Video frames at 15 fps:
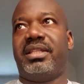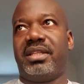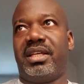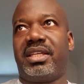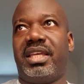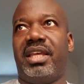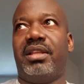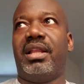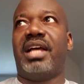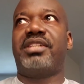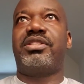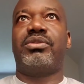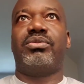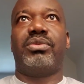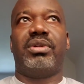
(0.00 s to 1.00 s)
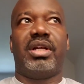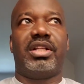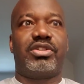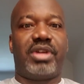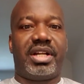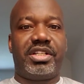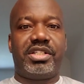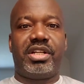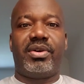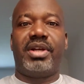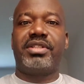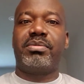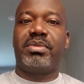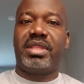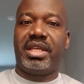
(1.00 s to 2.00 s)
again, I try to share out
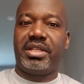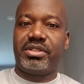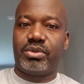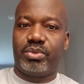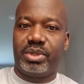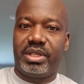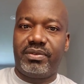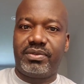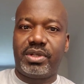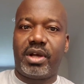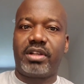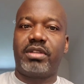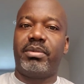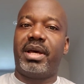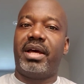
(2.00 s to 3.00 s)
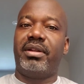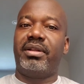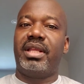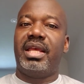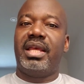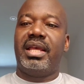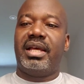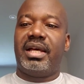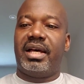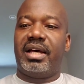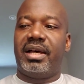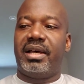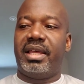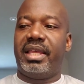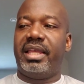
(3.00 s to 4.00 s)
some things that we've talked about,
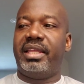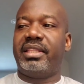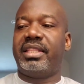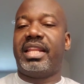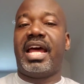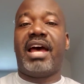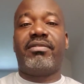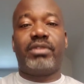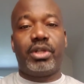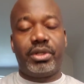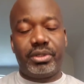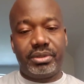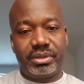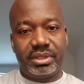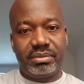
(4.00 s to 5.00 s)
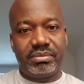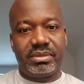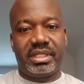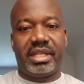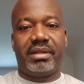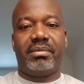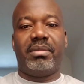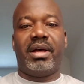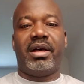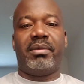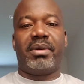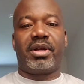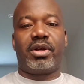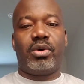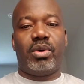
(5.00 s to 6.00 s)
that I've learned, that
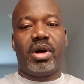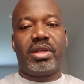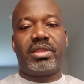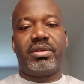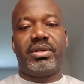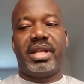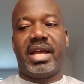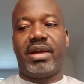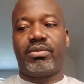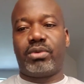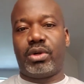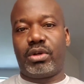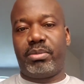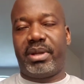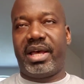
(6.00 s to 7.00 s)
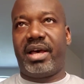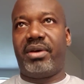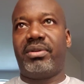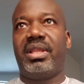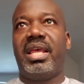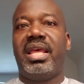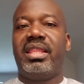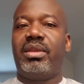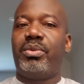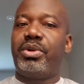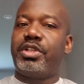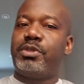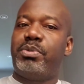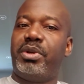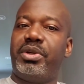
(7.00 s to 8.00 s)
my co-author and I wrote about, that we're
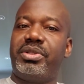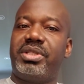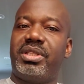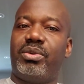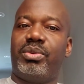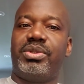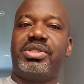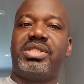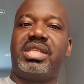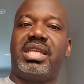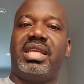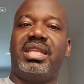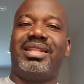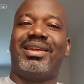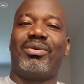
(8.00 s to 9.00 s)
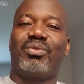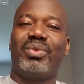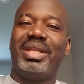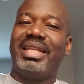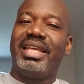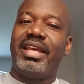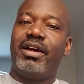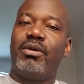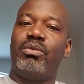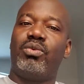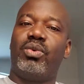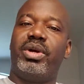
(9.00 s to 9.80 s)
experiencing, that we're seeing, that really help